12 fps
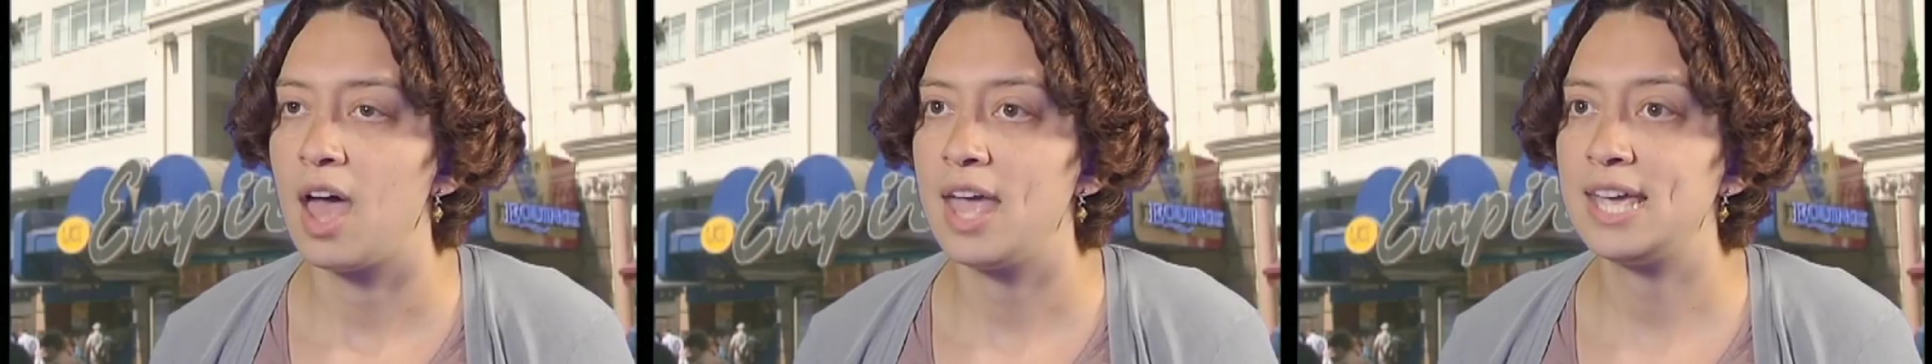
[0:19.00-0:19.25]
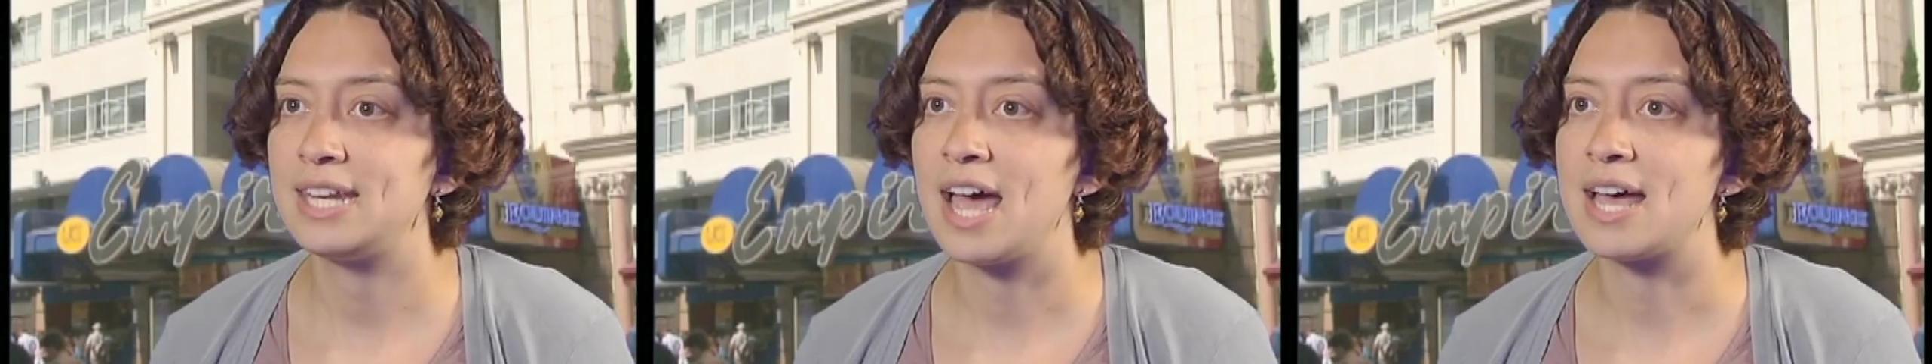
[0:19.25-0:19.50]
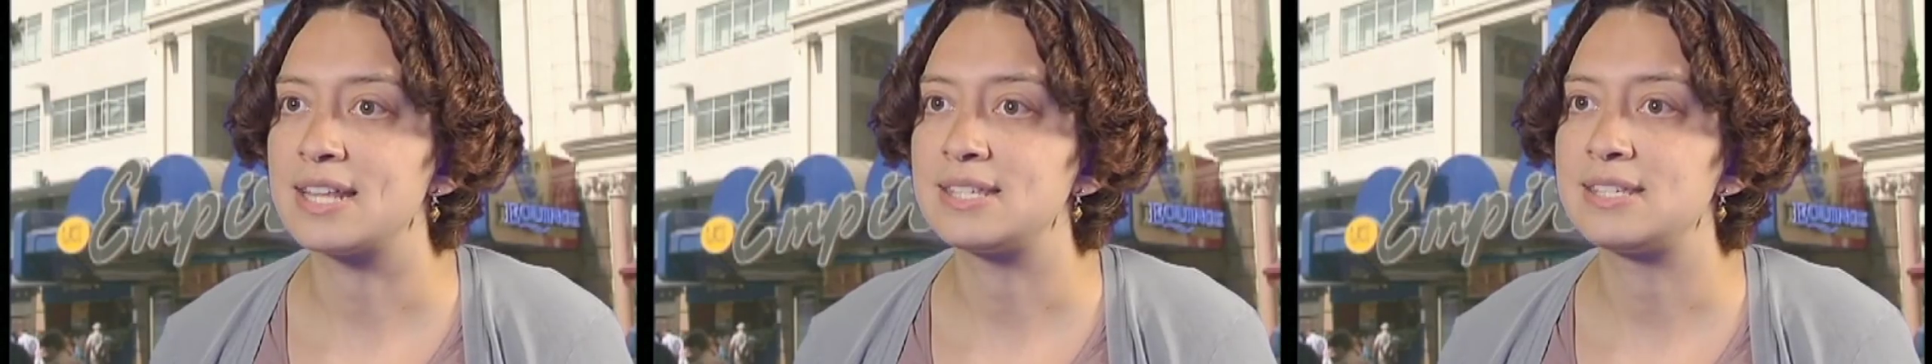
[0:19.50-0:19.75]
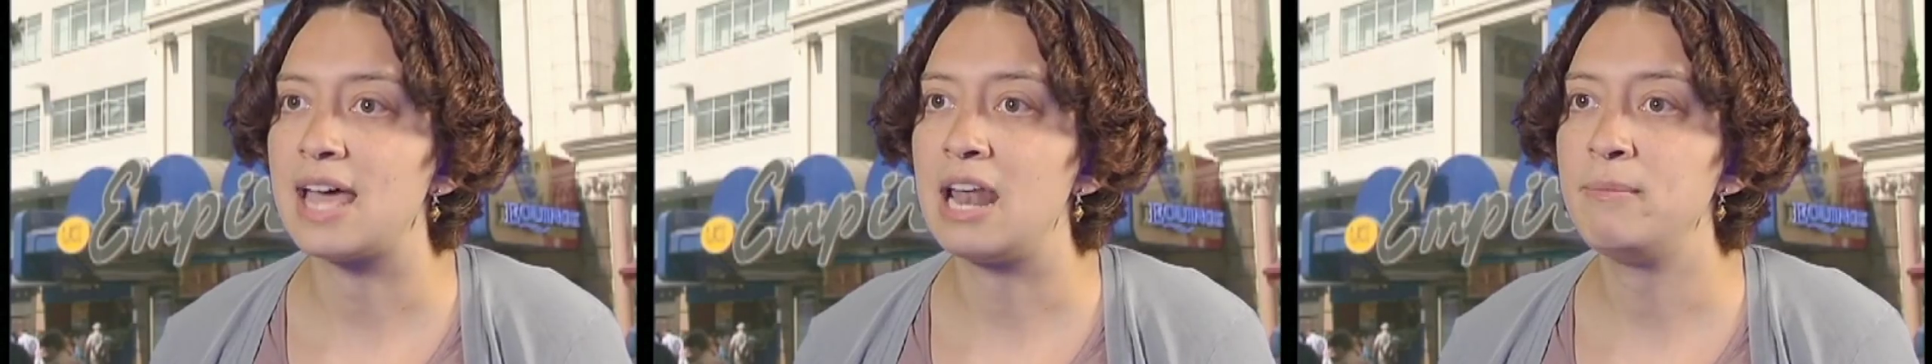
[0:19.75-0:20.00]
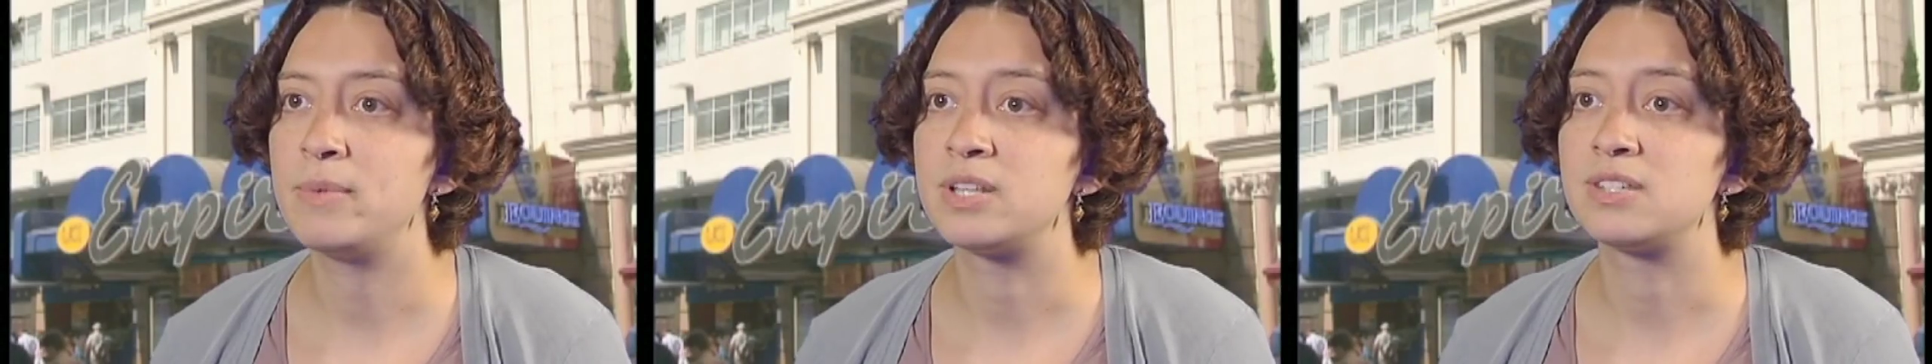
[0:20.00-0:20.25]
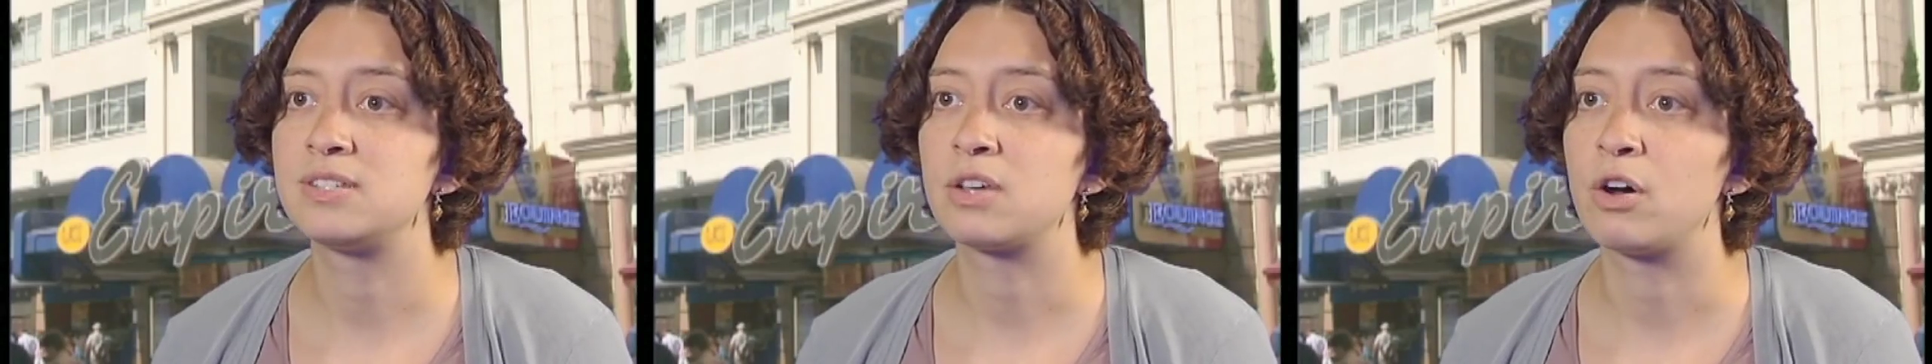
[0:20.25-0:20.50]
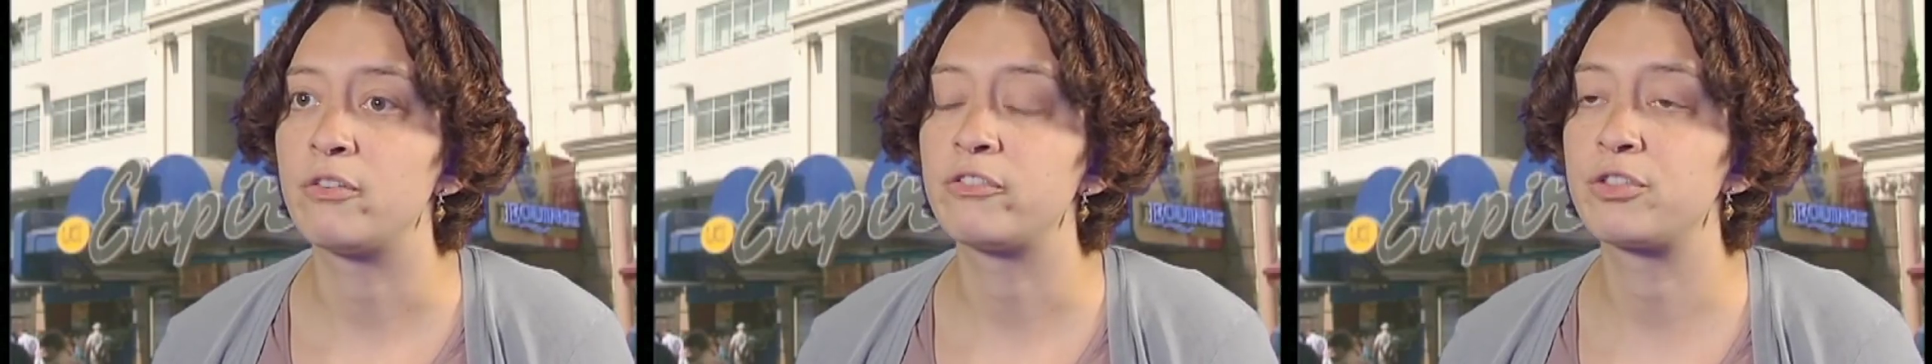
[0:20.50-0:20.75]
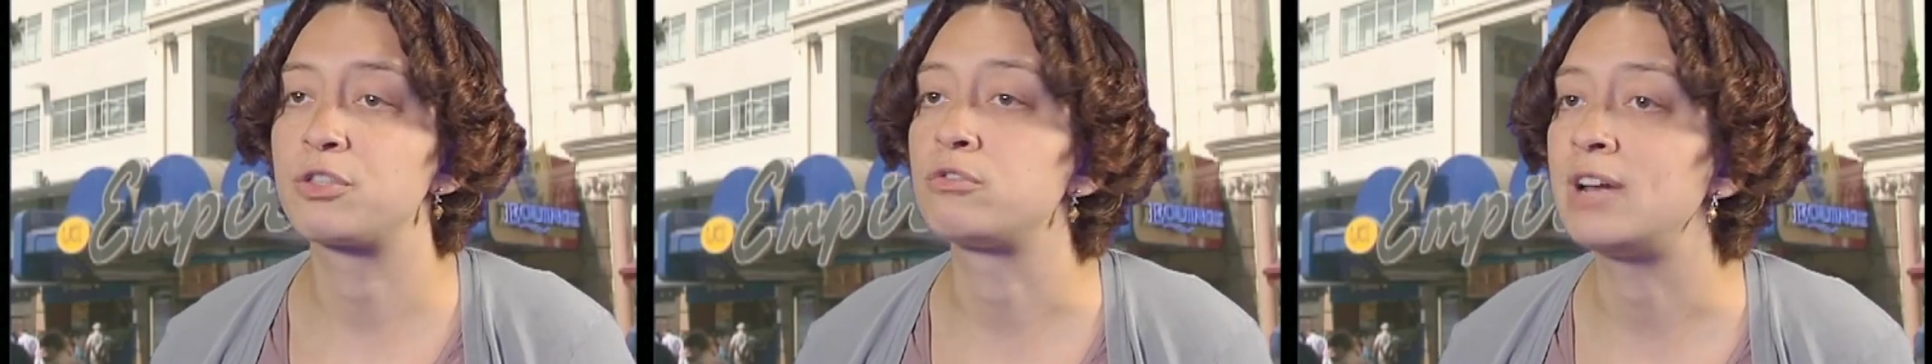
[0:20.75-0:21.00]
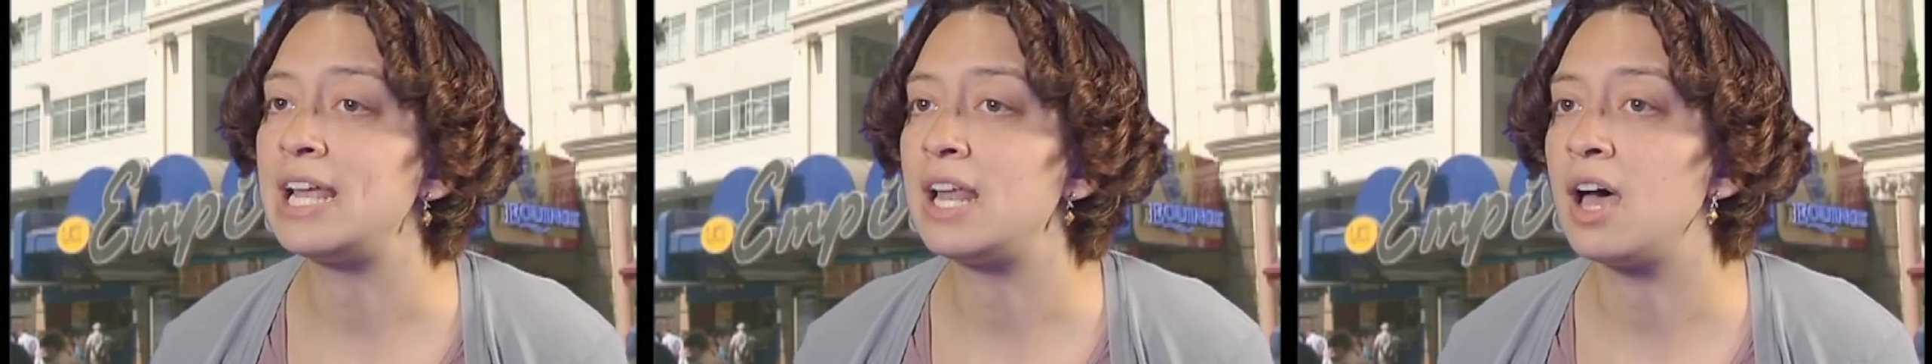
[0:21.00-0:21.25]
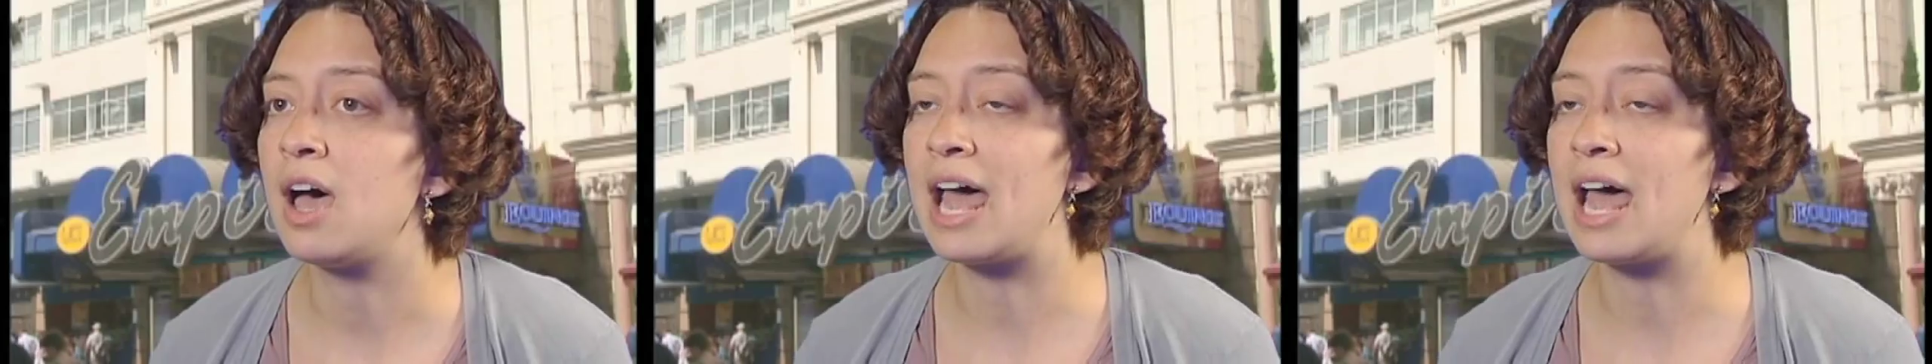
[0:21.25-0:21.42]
It has elements of thriller,